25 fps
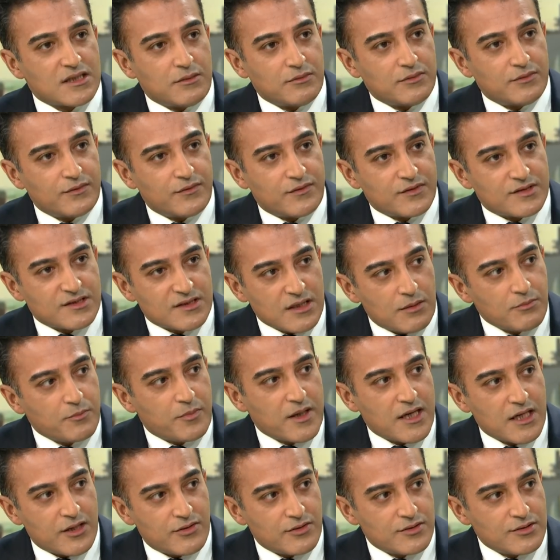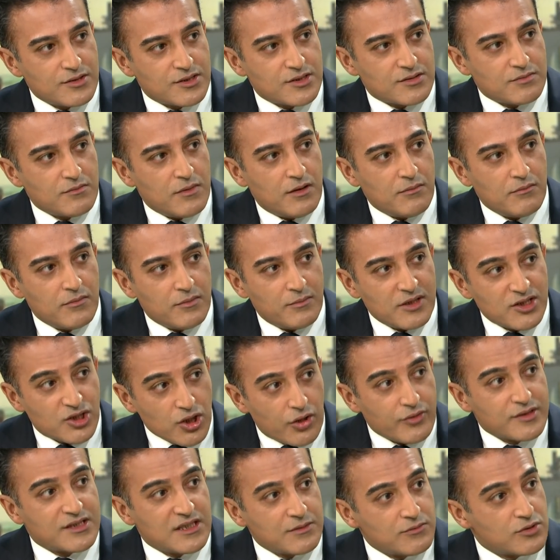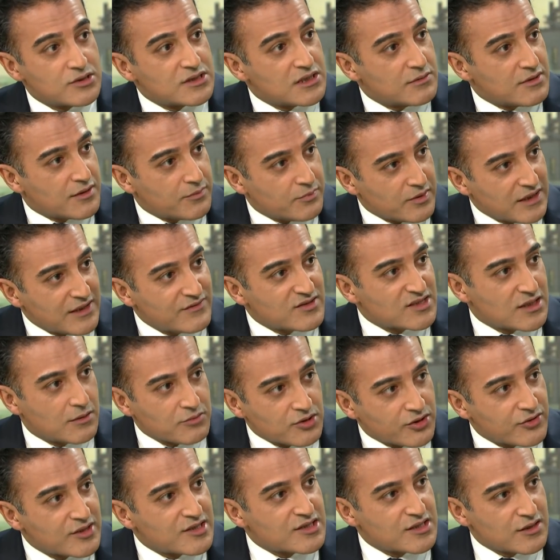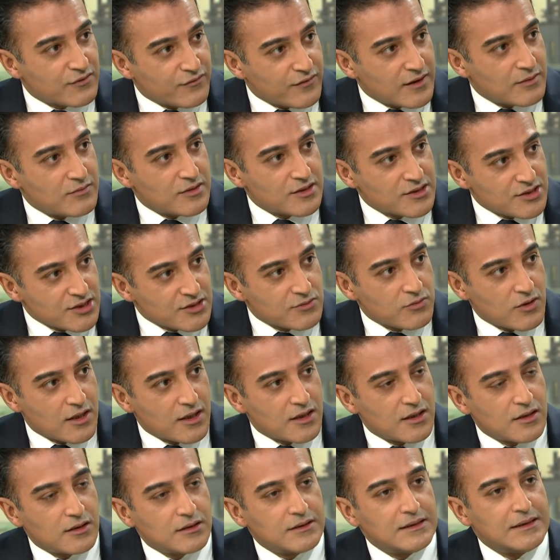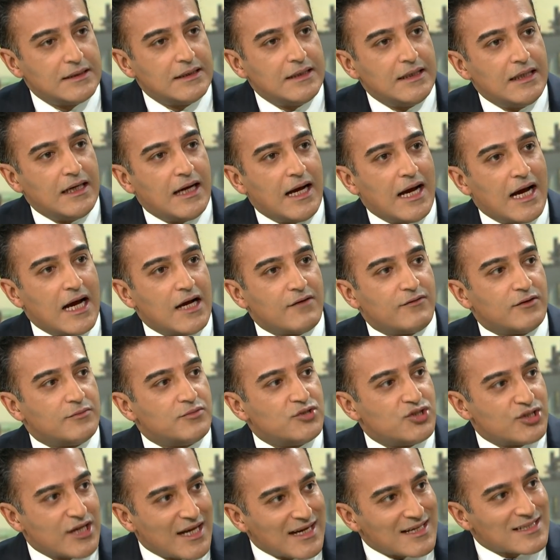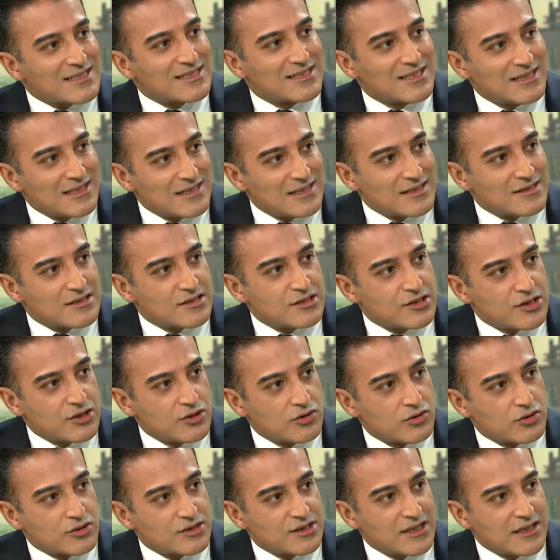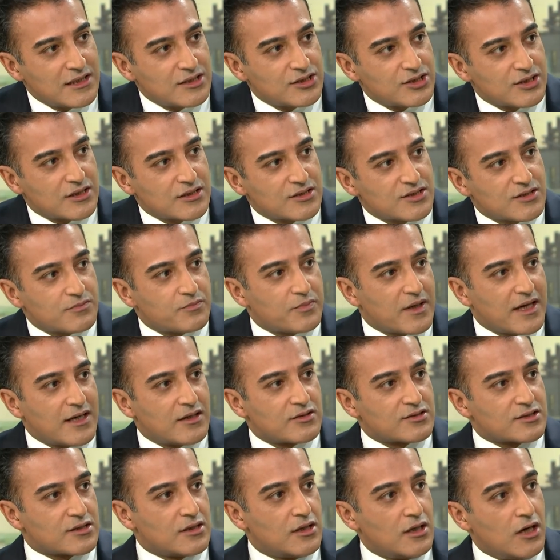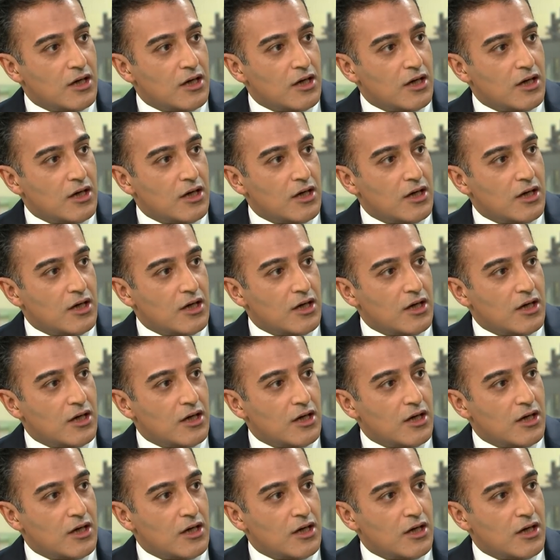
some, some parents, majority Muslim, I believe some Christian families as well, have objected to your teachings about